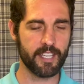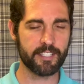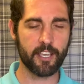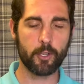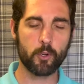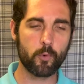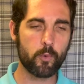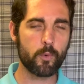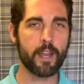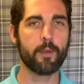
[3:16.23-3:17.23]
It's a
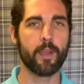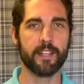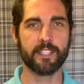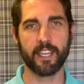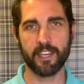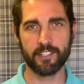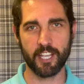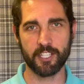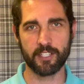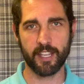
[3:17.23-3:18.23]
great way to get
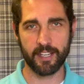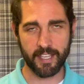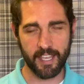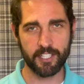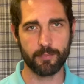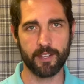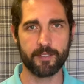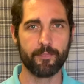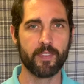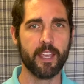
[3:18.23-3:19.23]
engagement.